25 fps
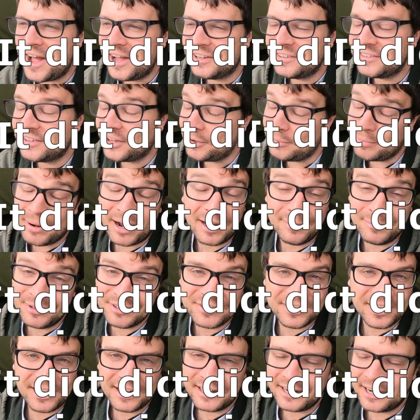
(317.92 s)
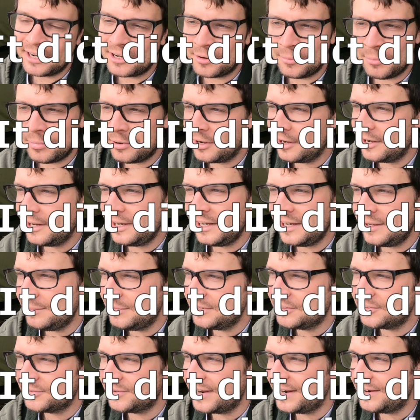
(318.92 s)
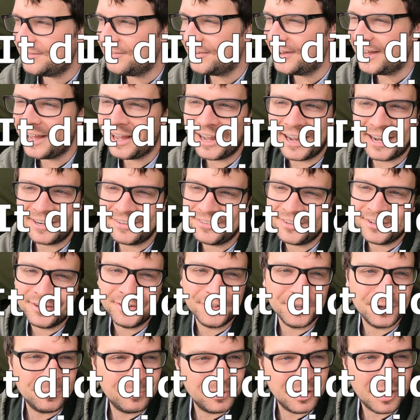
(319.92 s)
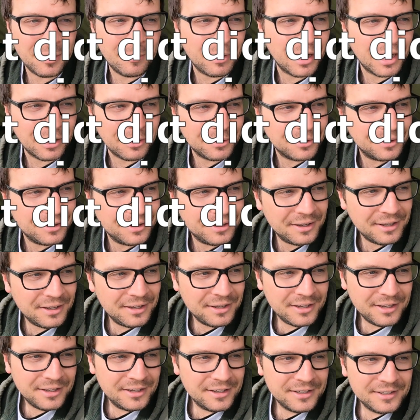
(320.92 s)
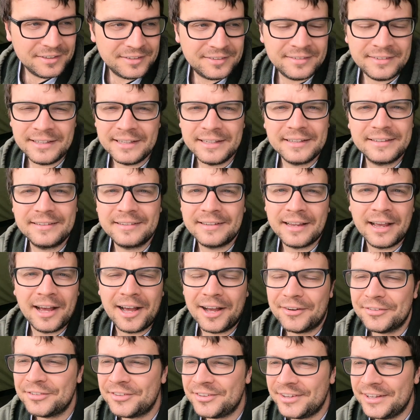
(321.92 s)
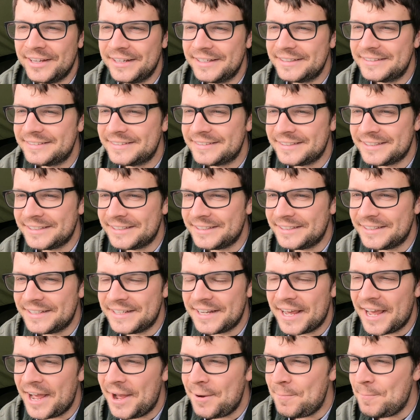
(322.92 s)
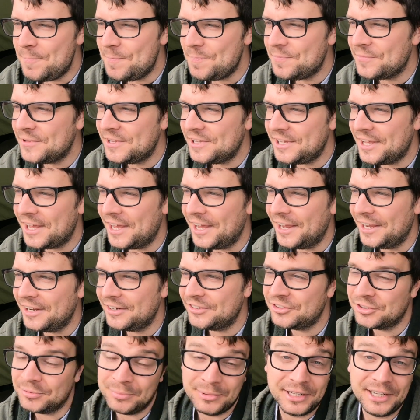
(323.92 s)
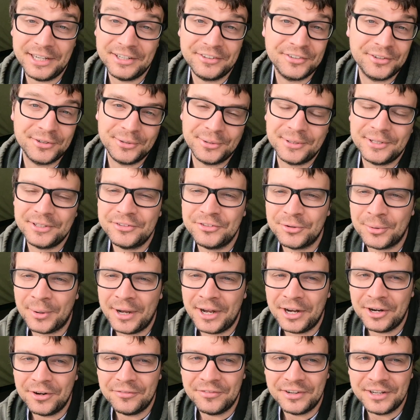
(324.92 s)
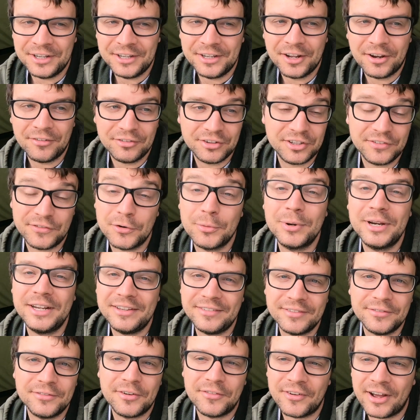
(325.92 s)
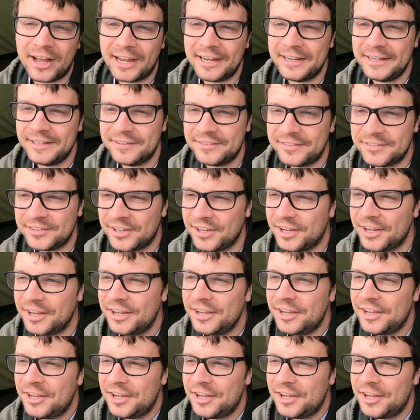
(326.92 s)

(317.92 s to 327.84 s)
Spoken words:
So my mistake, I completely misread that. I turned up at about 6, half 6, and yeah, shouldn't be here till 12. And obviously the reason for that is to